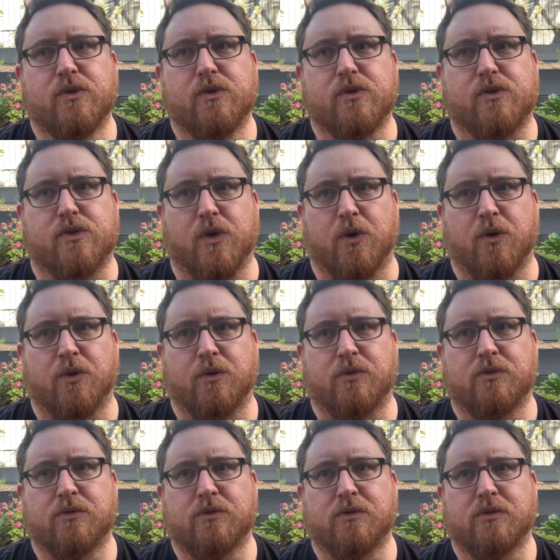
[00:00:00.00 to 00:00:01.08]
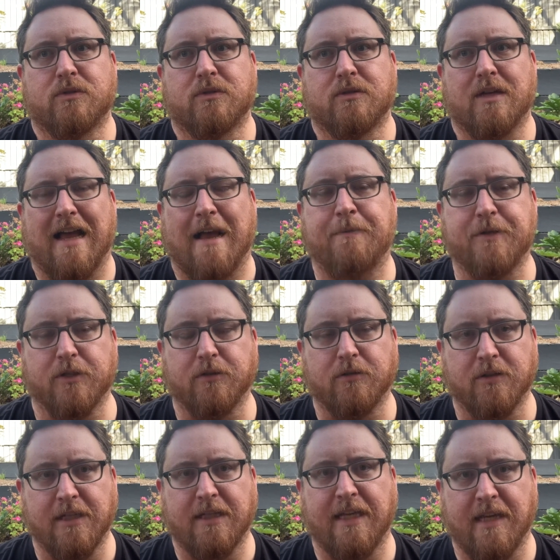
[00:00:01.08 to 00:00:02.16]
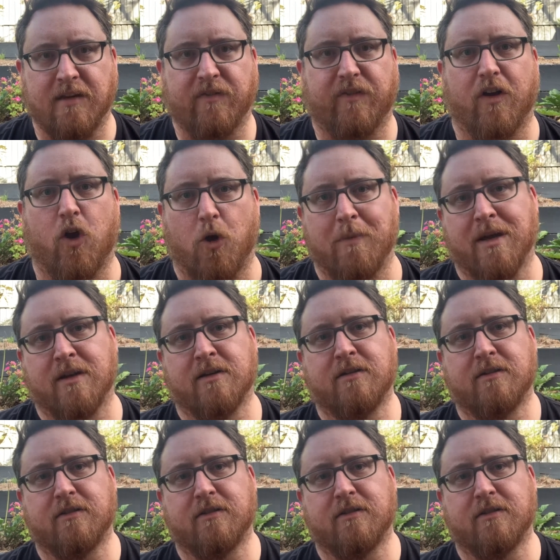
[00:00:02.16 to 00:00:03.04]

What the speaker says: So absolutely leave a comment